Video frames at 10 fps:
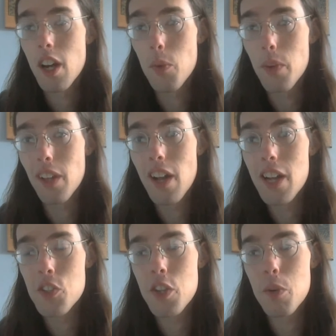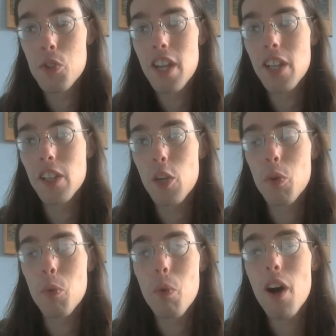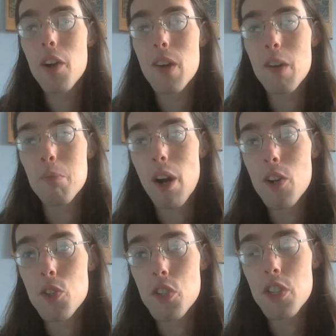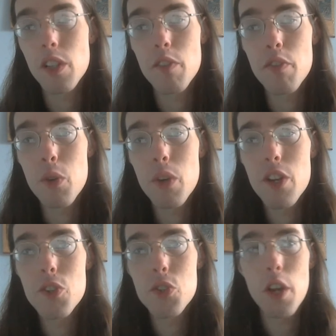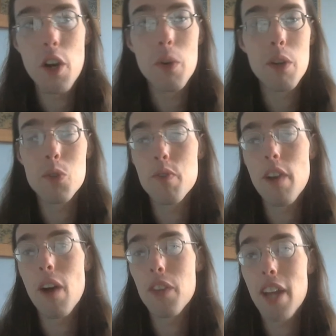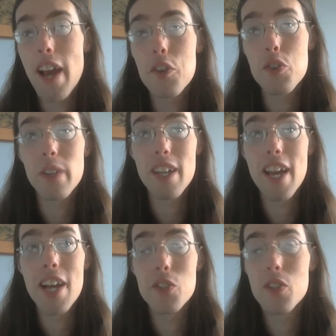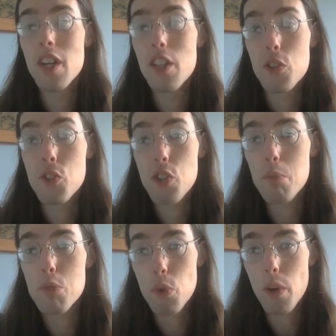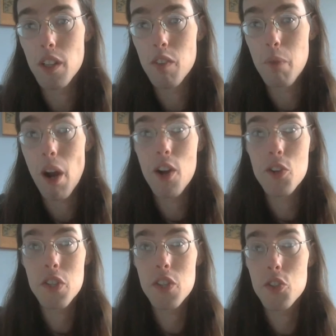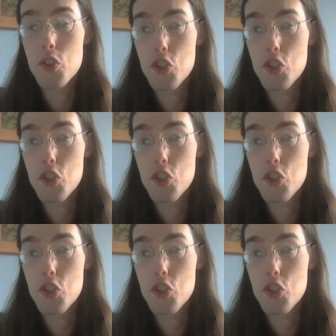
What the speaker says: realize there was any liquid water on Mars until a few years ago, and it was found that actually, yes, the subsoil of Mars is